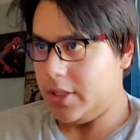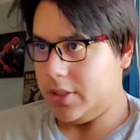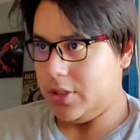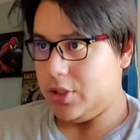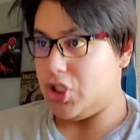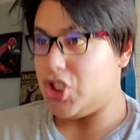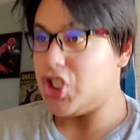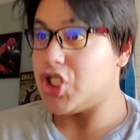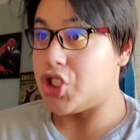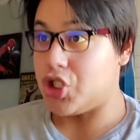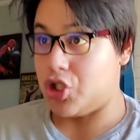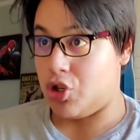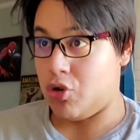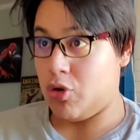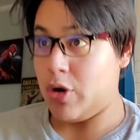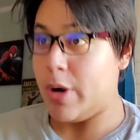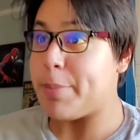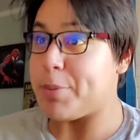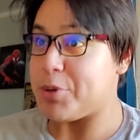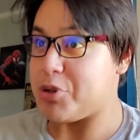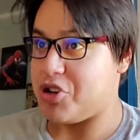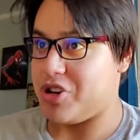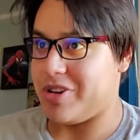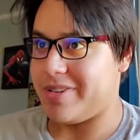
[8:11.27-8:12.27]

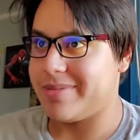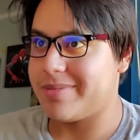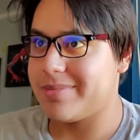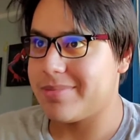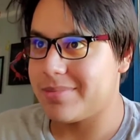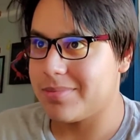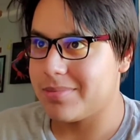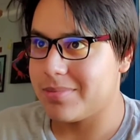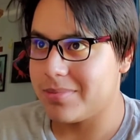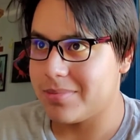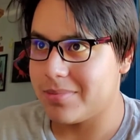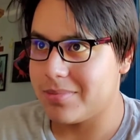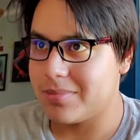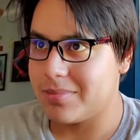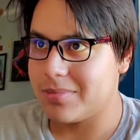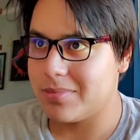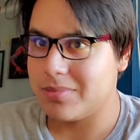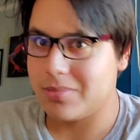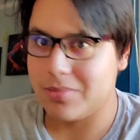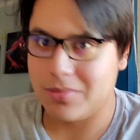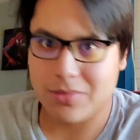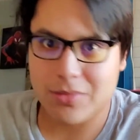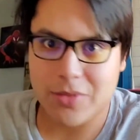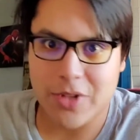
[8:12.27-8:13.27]
description,
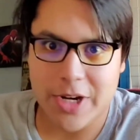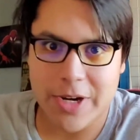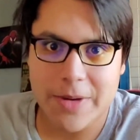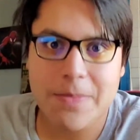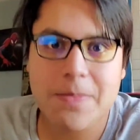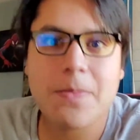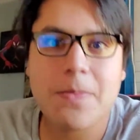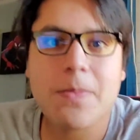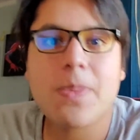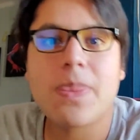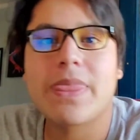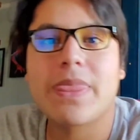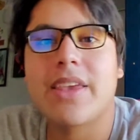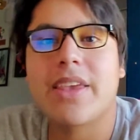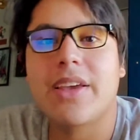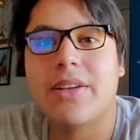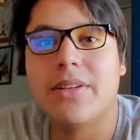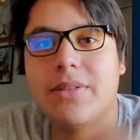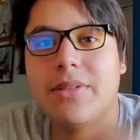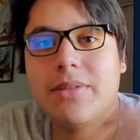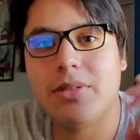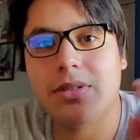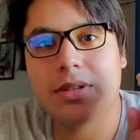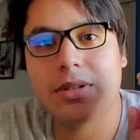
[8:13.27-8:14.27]
right?
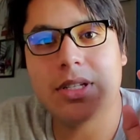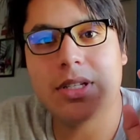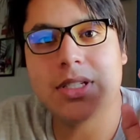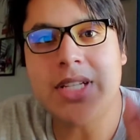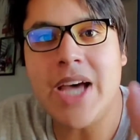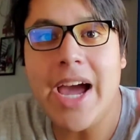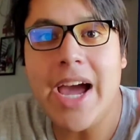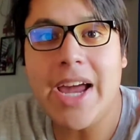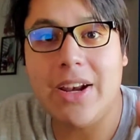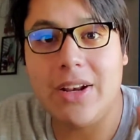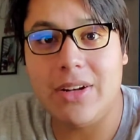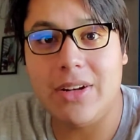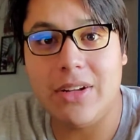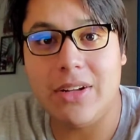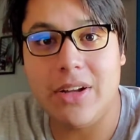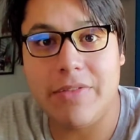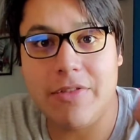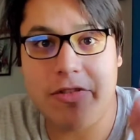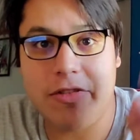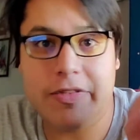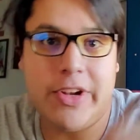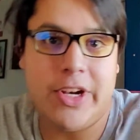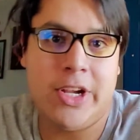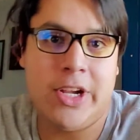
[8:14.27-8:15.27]
The title of
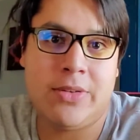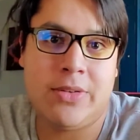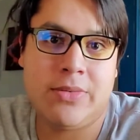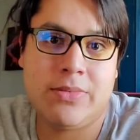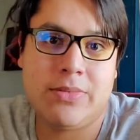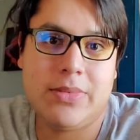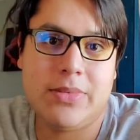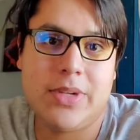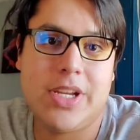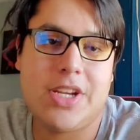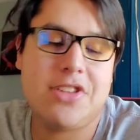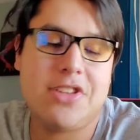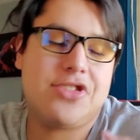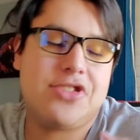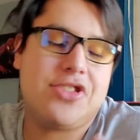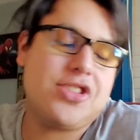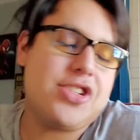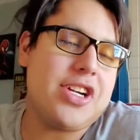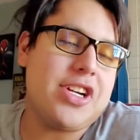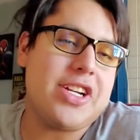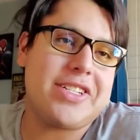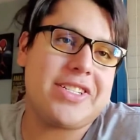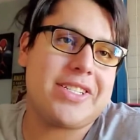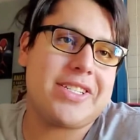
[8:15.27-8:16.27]
your video is
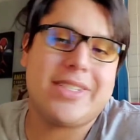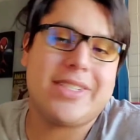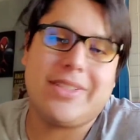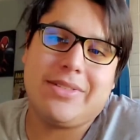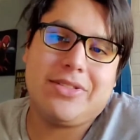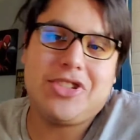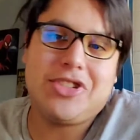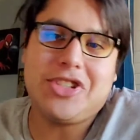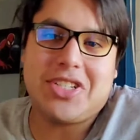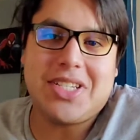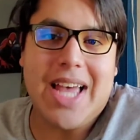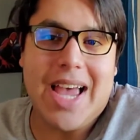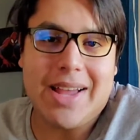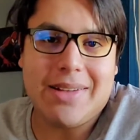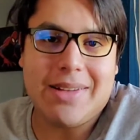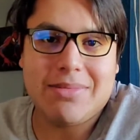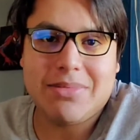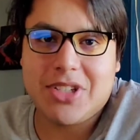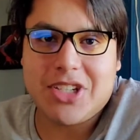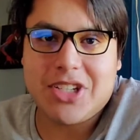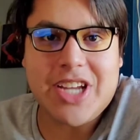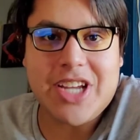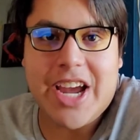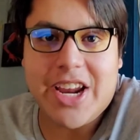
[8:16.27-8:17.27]
just that.
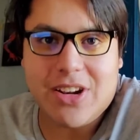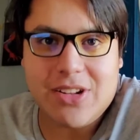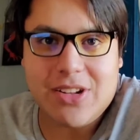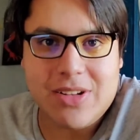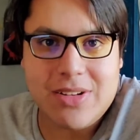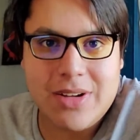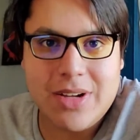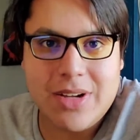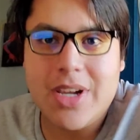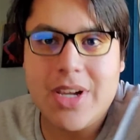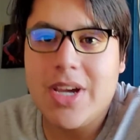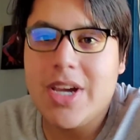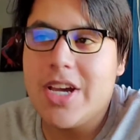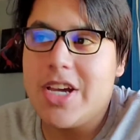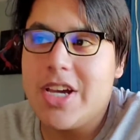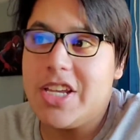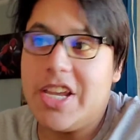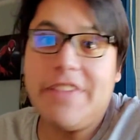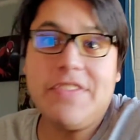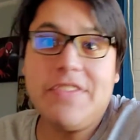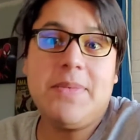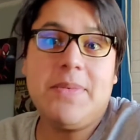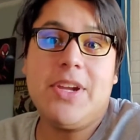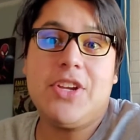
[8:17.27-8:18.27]
It's a title. You
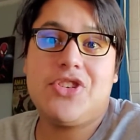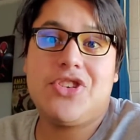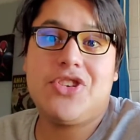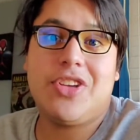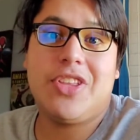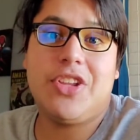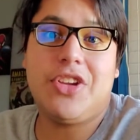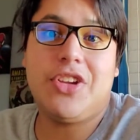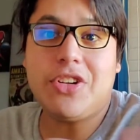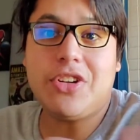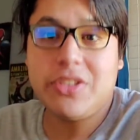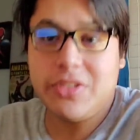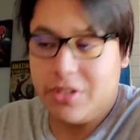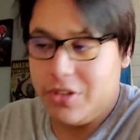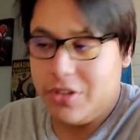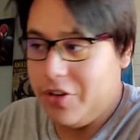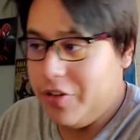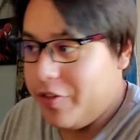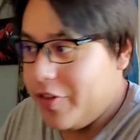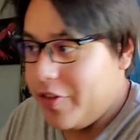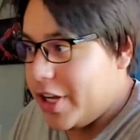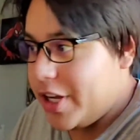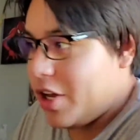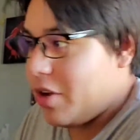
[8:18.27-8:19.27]
have to make sure that
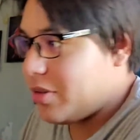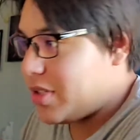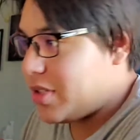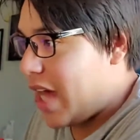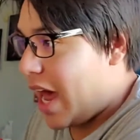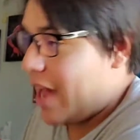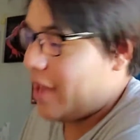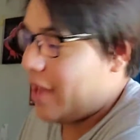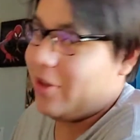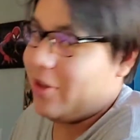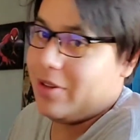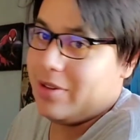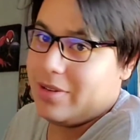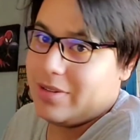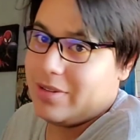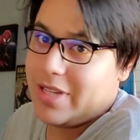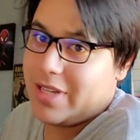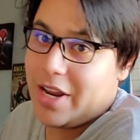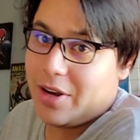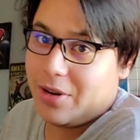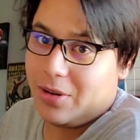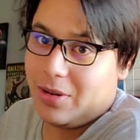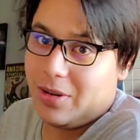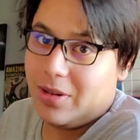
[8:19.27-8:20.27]
your video
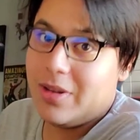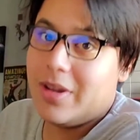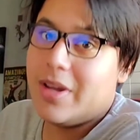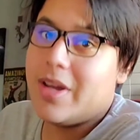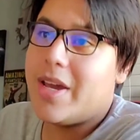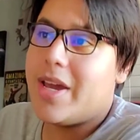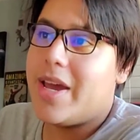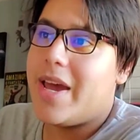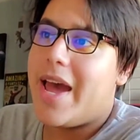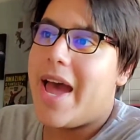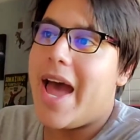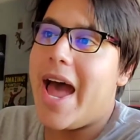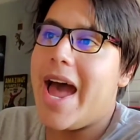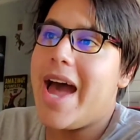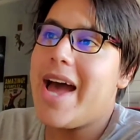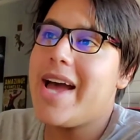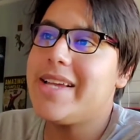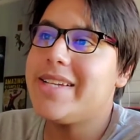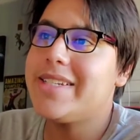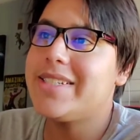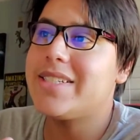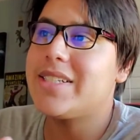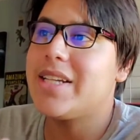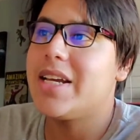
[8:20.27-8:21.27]
title
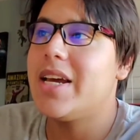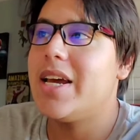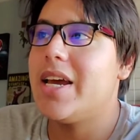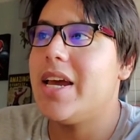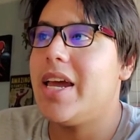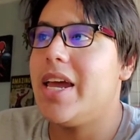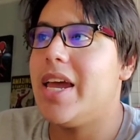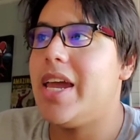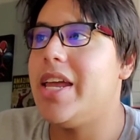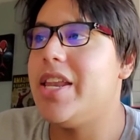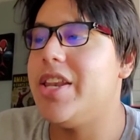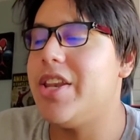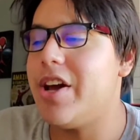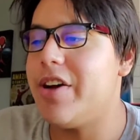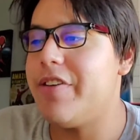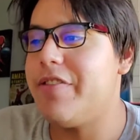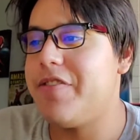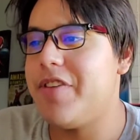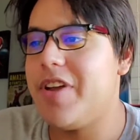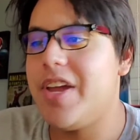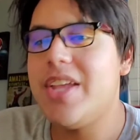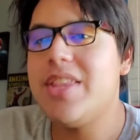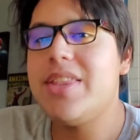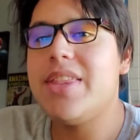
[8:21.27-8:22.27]
has
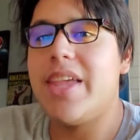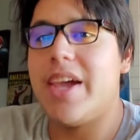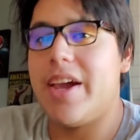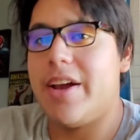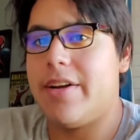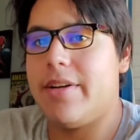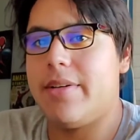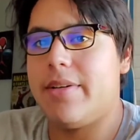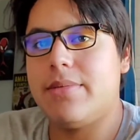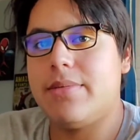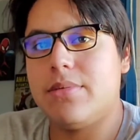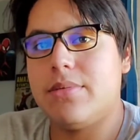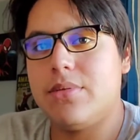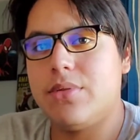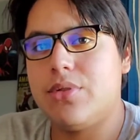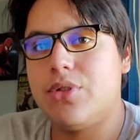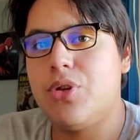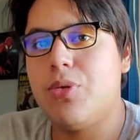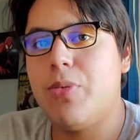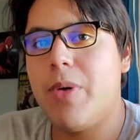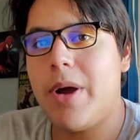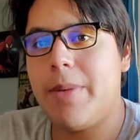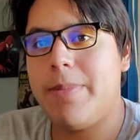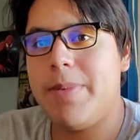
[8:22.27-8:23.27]
enough in there
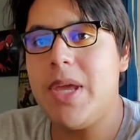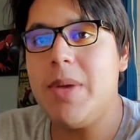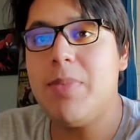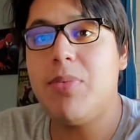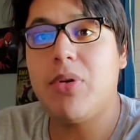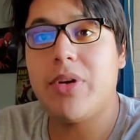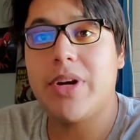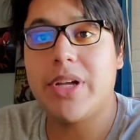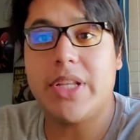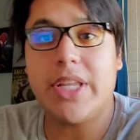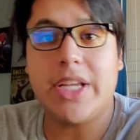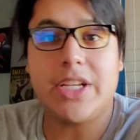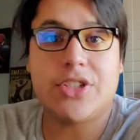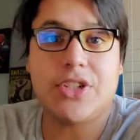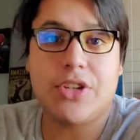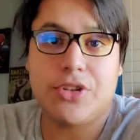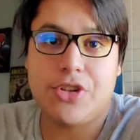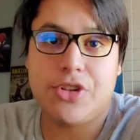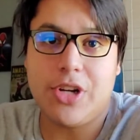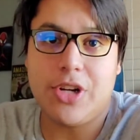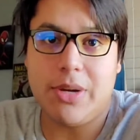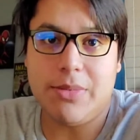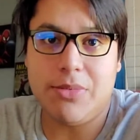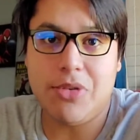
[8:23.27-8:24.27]
to where people can like
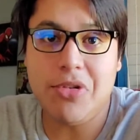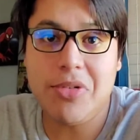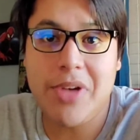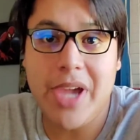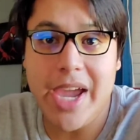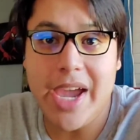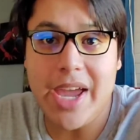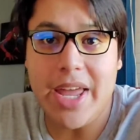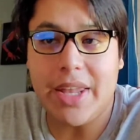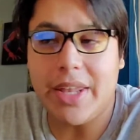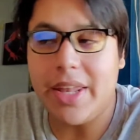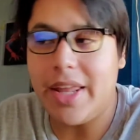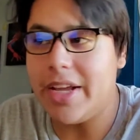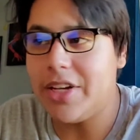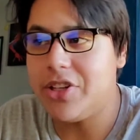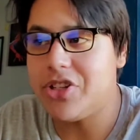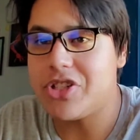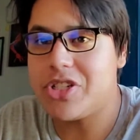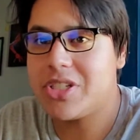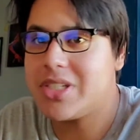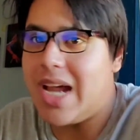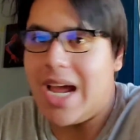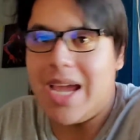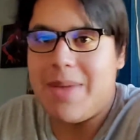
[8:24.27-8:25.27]
search it up. You can't like
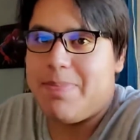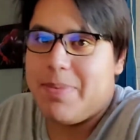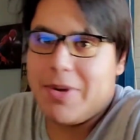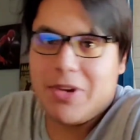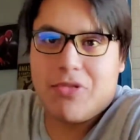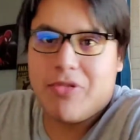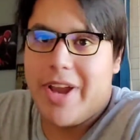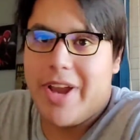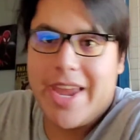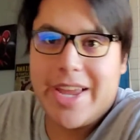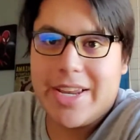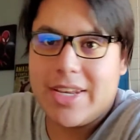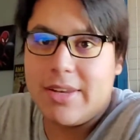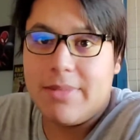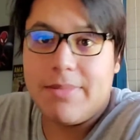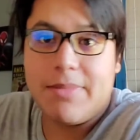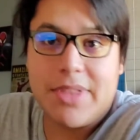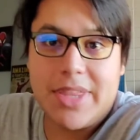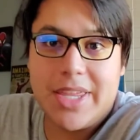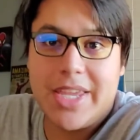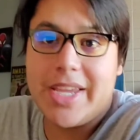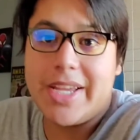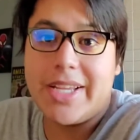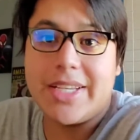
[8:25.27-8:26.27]
just type in random
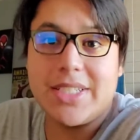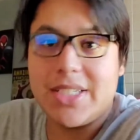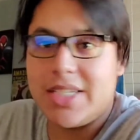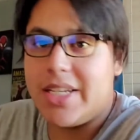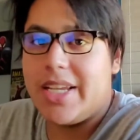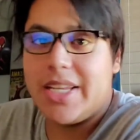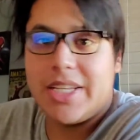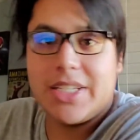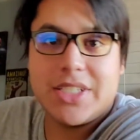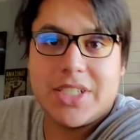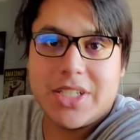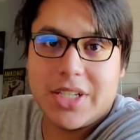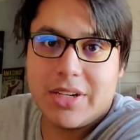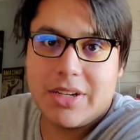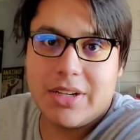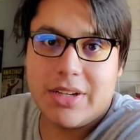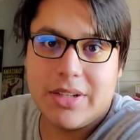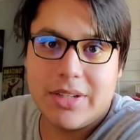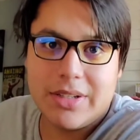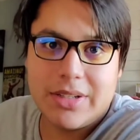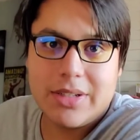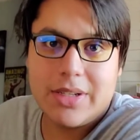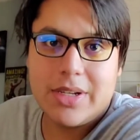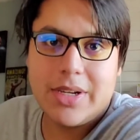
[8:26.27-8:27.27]
things
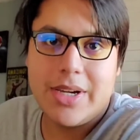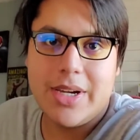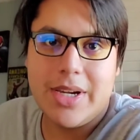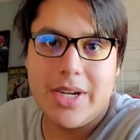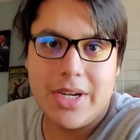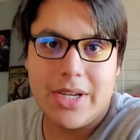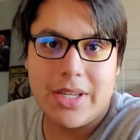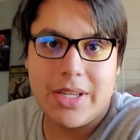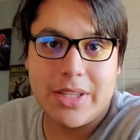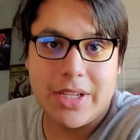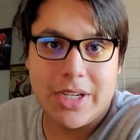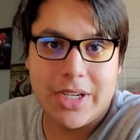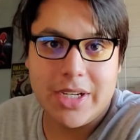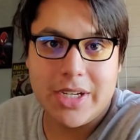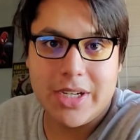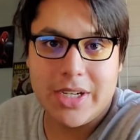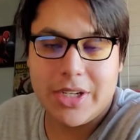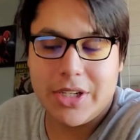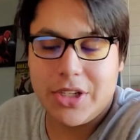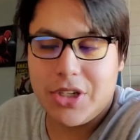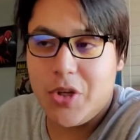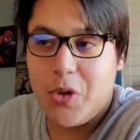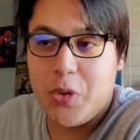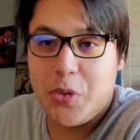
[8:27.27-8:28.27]
into
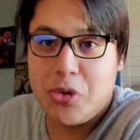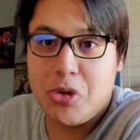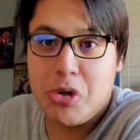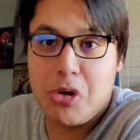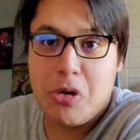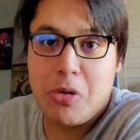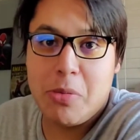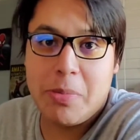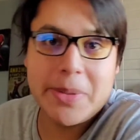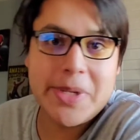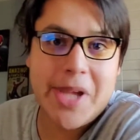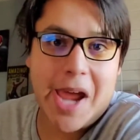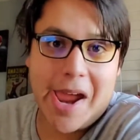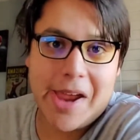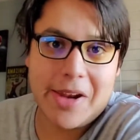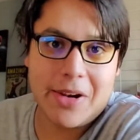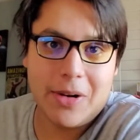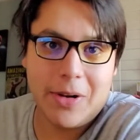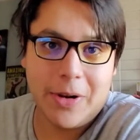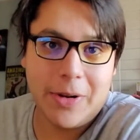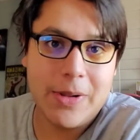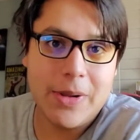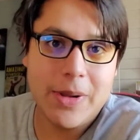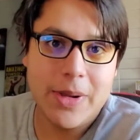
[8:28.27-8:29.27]
the YouTube
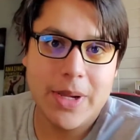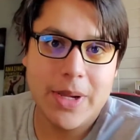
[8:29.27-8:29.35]
title.